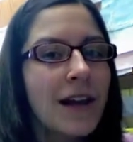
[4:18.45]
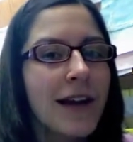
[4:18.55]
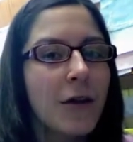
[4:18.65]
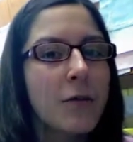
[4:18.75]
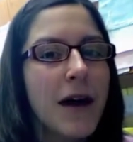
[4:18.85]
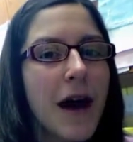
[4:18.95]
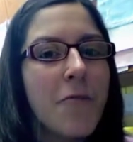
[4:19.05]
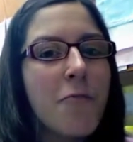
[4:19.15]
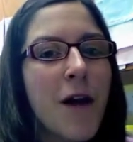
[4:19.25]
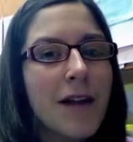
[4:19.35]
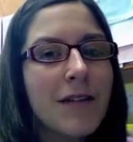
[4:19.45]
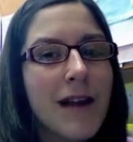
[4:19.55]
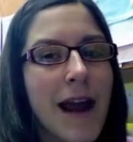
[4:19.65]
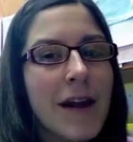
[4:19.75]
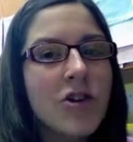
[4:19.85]
That'll be on
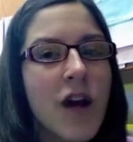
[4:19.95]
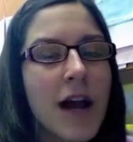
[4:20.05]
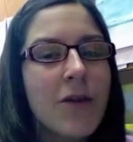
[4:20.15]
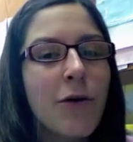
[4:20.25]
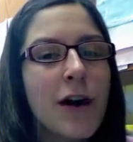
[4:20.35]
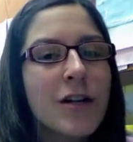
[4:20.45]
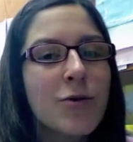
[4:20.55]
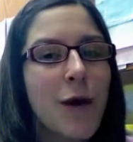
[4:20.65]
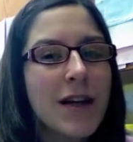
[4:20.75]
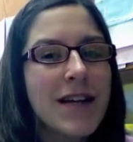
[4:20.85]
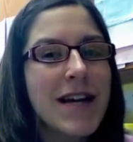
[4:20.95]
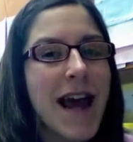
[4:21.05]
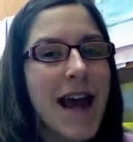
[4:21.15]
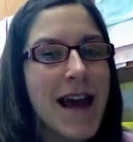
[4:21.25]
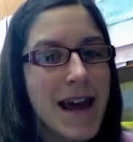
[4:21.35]
Wednesday, January
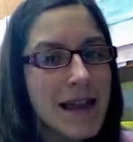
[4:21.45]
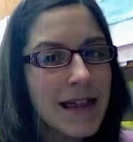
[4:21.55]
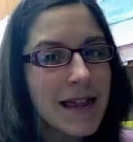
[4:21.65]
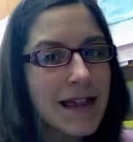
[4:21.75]
28th.